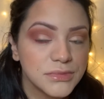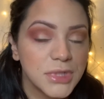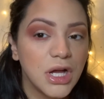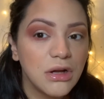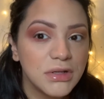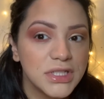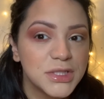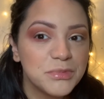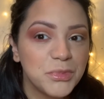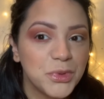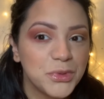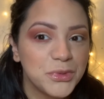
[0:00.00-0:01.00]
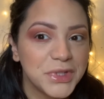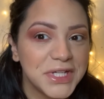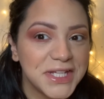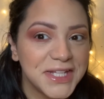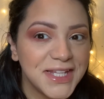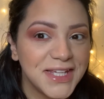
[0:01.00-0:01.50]
Oh, it's
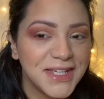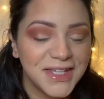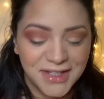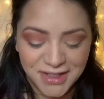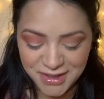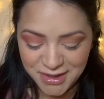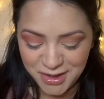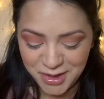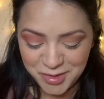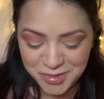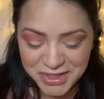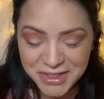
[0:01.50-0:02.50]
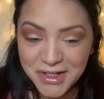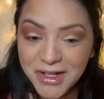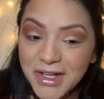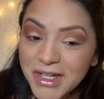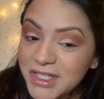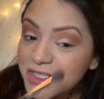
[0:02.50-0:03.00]
pretty. Oh my
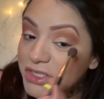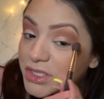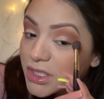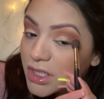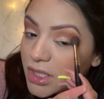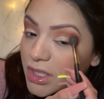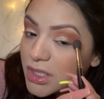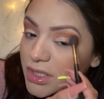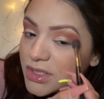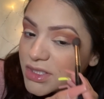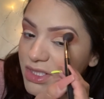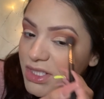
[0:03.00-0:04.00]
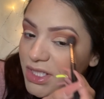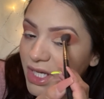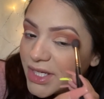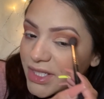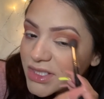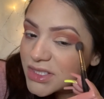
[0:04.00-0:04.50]
gosh. See,
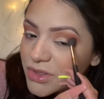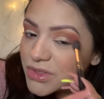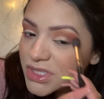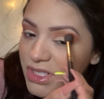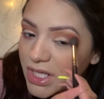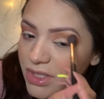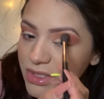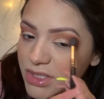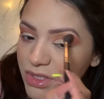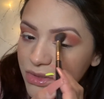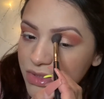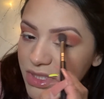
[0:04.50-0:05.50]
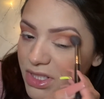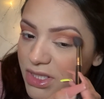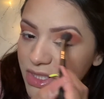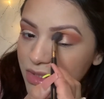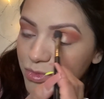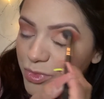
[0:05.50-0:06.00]
I get so scared to use like
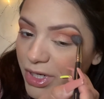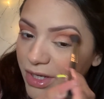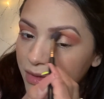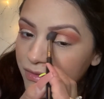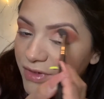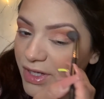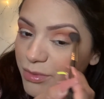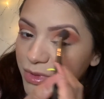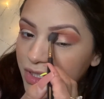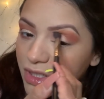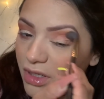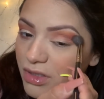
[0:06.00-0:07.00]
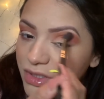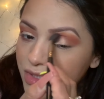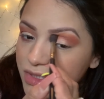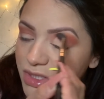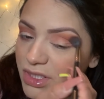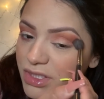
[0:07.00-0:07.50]
these bright, vibrant
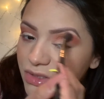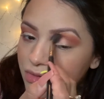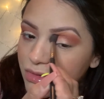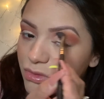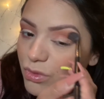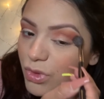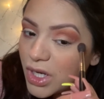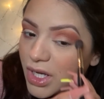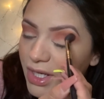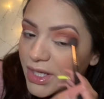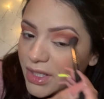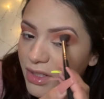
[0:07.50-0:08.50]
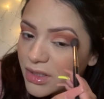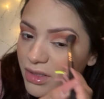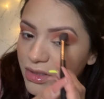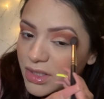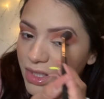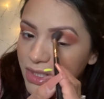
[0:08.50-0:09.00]
colors, and I don't know why.
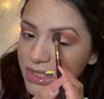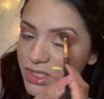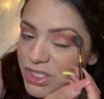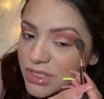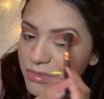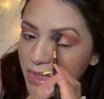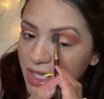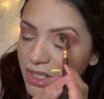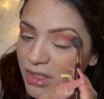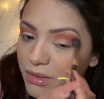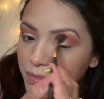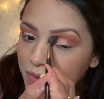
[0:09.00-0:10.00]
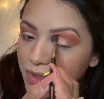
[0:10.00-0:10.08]
Like, it's just makeup.